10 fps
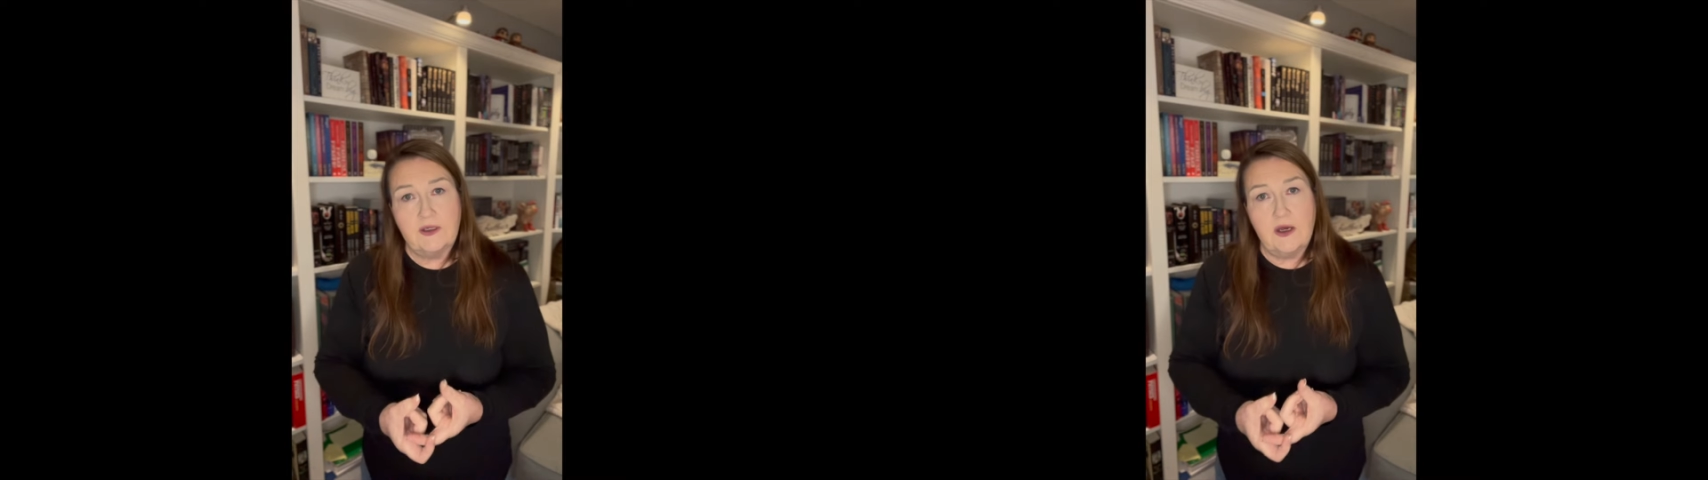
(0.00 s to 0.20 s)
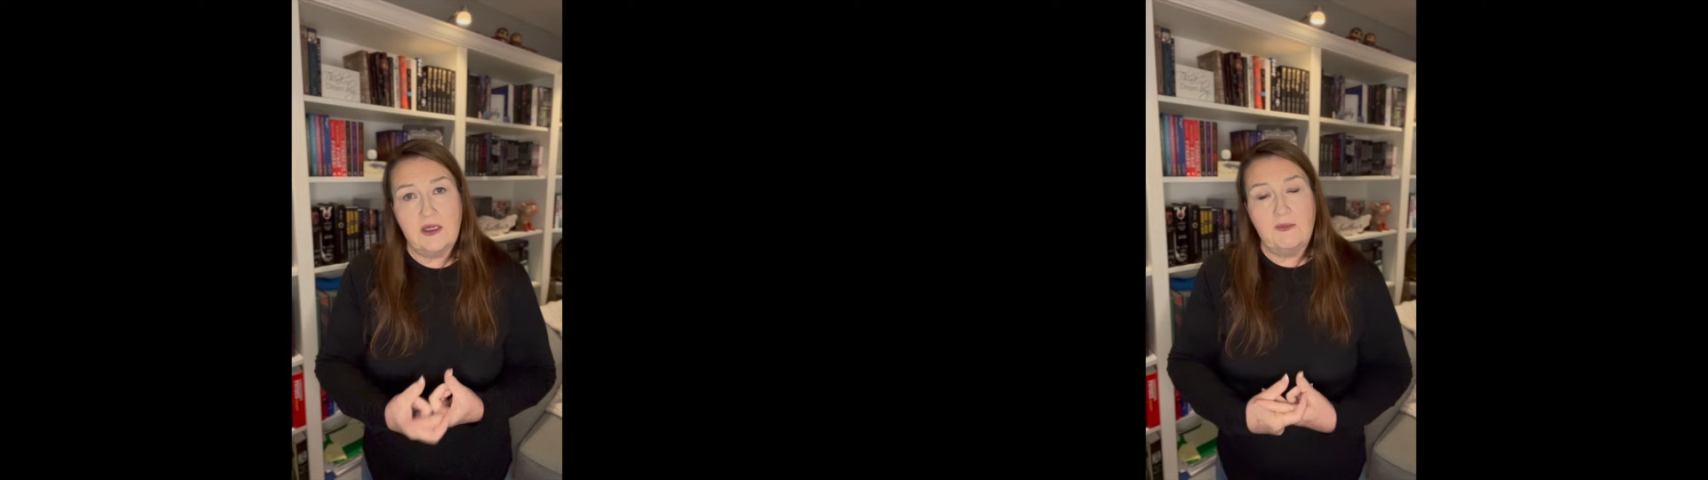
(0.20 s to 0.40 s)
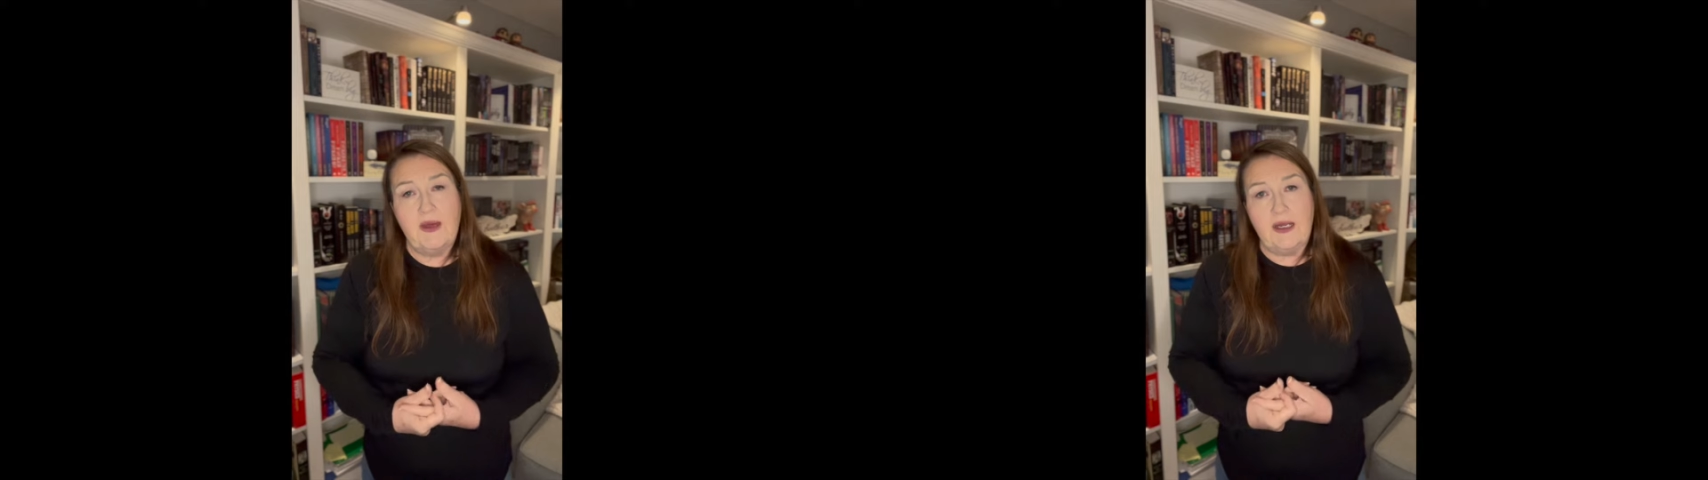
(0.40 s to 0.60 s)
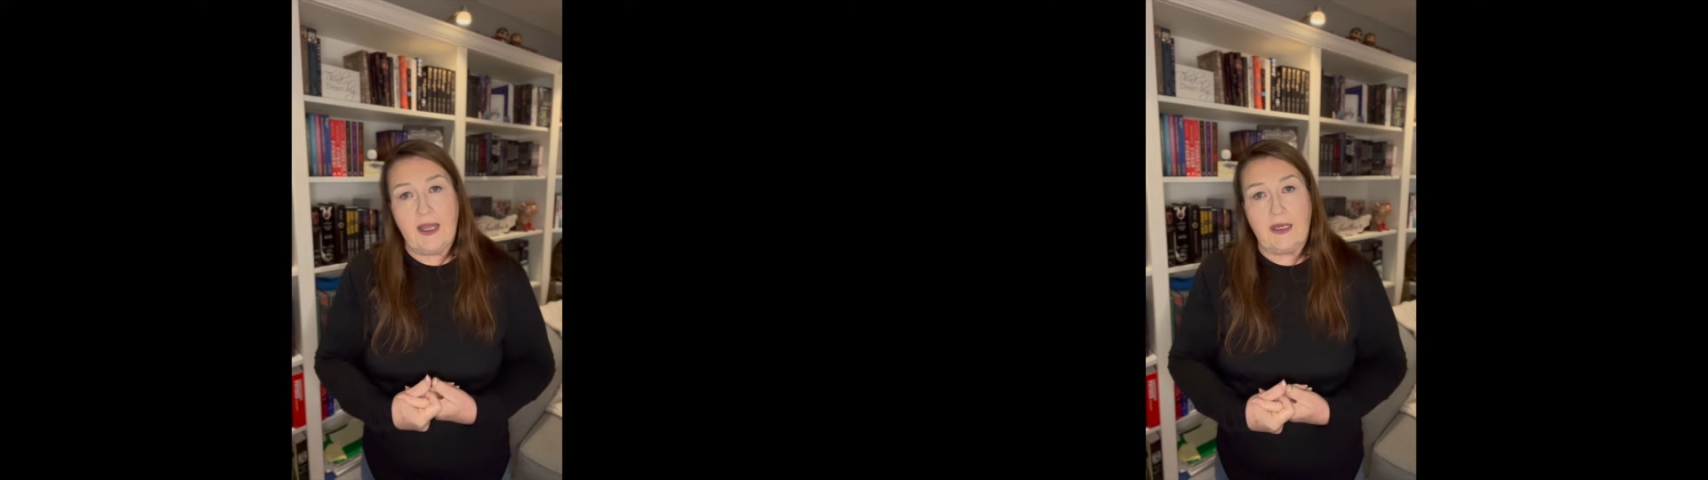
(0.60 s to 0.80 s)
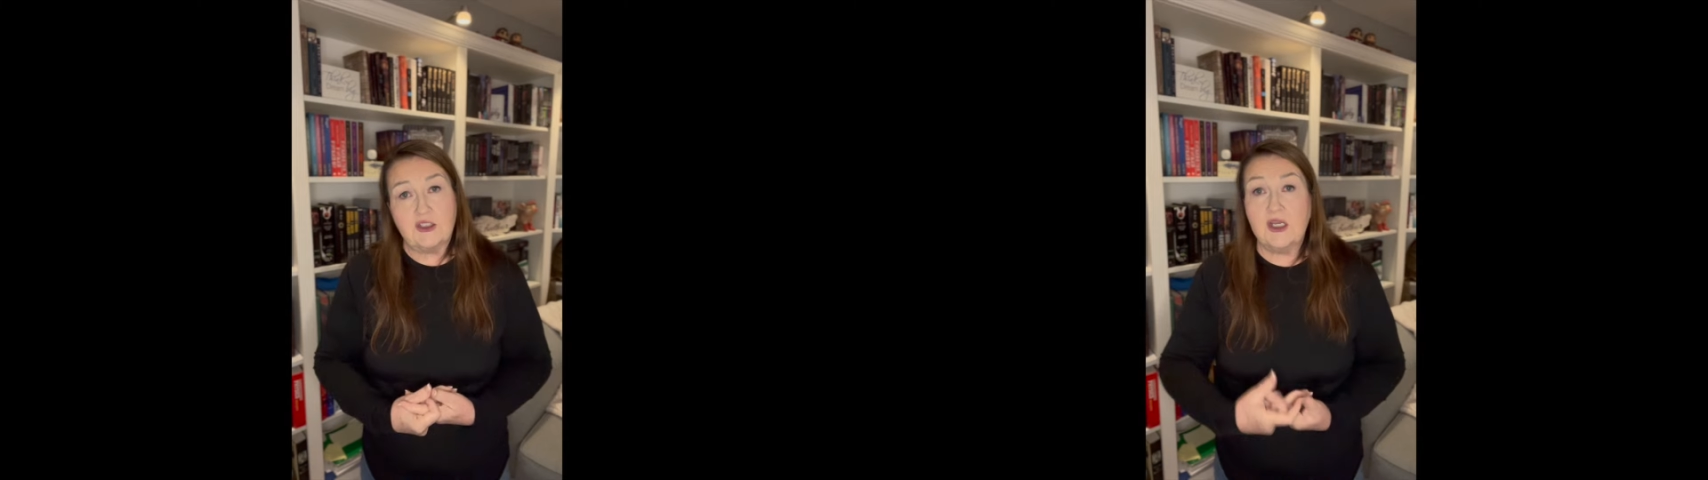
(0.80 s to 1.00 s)
on a
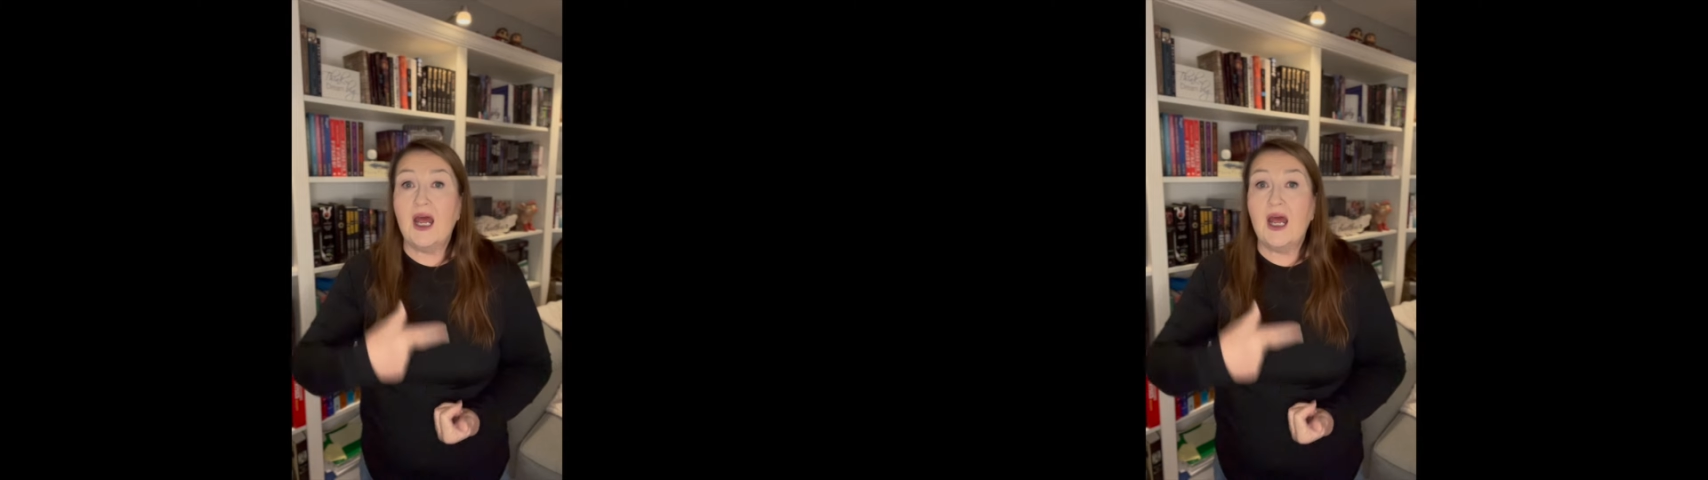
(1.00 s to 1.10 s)
medication.